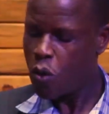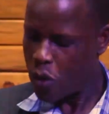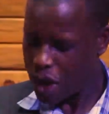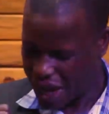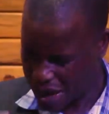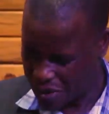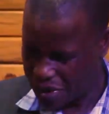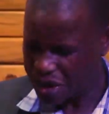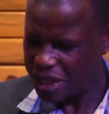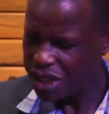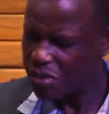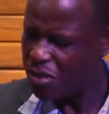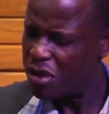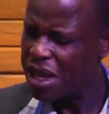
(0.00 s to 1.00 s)
We held
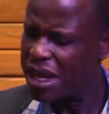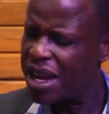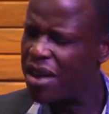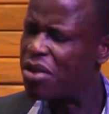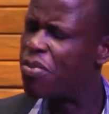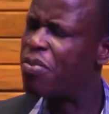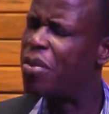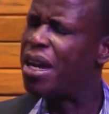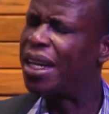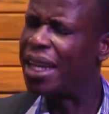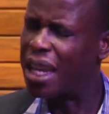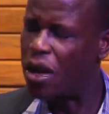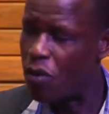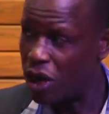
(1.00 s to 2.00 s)
this boy down, but
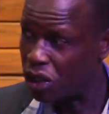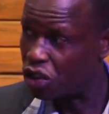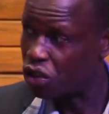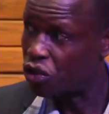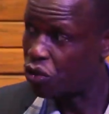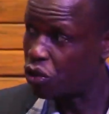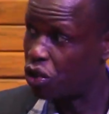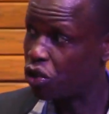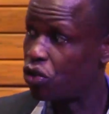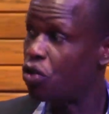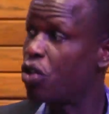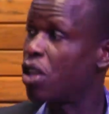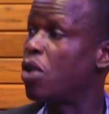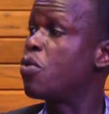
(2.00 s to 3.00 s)
he was too
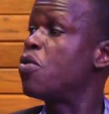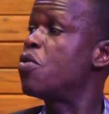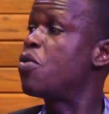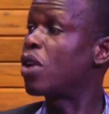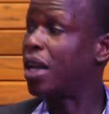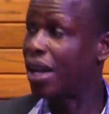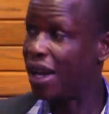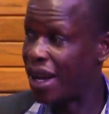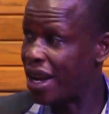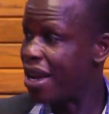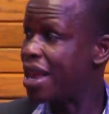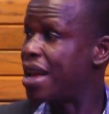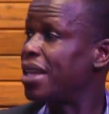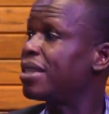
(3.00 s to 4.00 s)
strong. He would
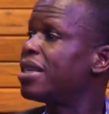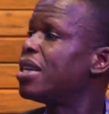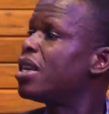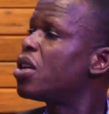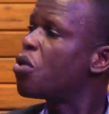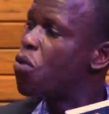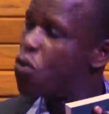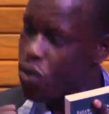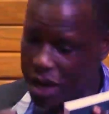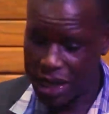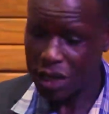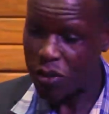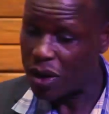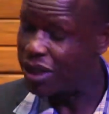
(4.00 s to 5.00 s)
carry us.
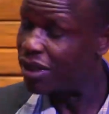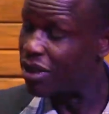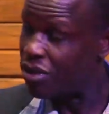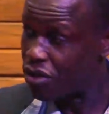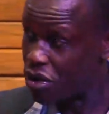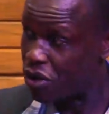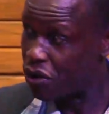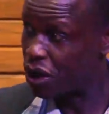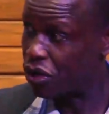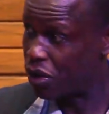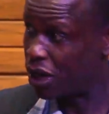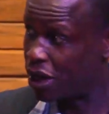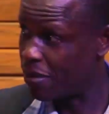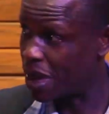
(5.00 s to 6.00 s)
It was a real
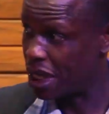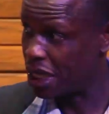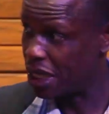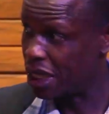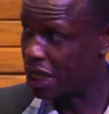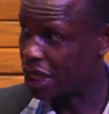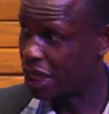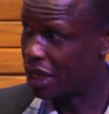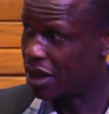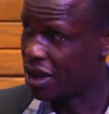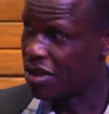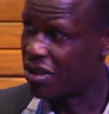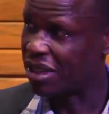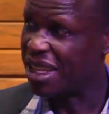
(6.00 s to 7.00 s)
wrestling match
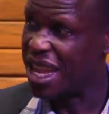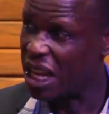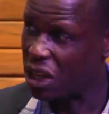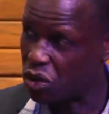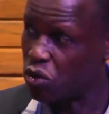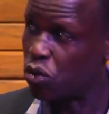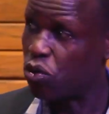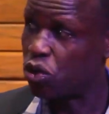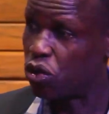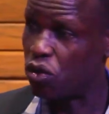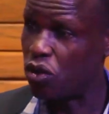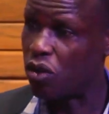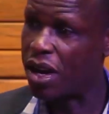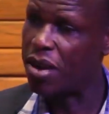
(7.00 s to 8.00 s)
because they are too
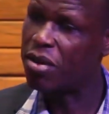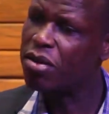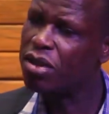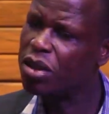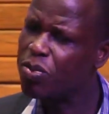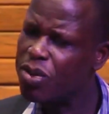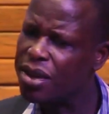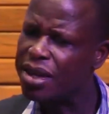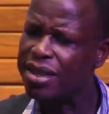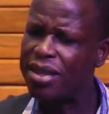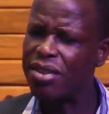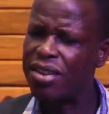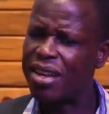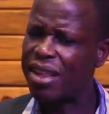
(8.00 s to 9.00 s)
strong. Now, those
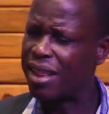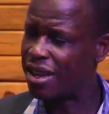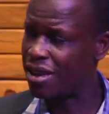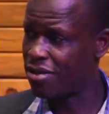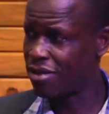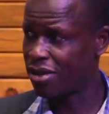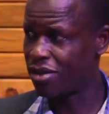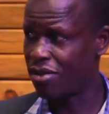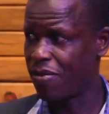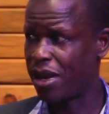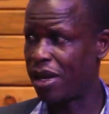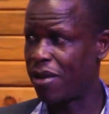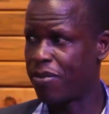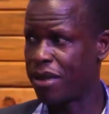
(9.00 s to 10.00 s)
spirits, they don't
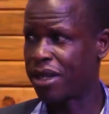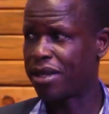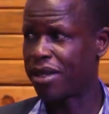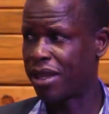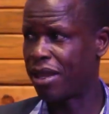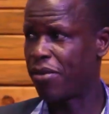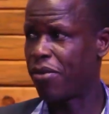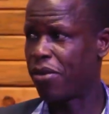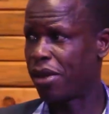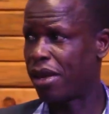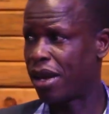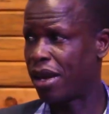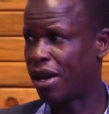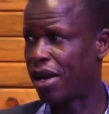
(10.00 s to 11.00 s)
normally mix them
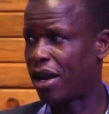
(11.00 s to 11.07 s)
with